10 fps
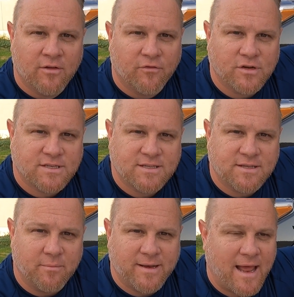versus
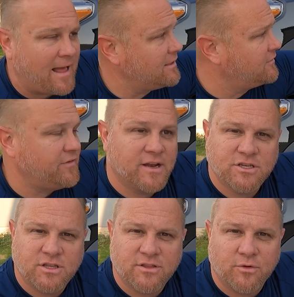the metallic
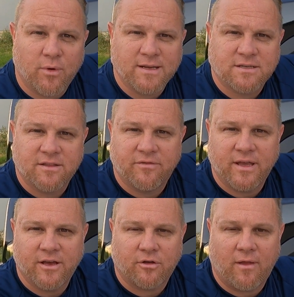finish that the rest of the
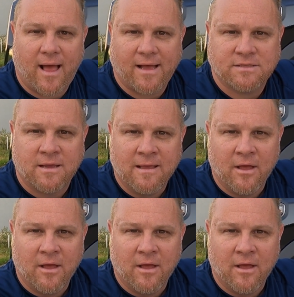vehicle has.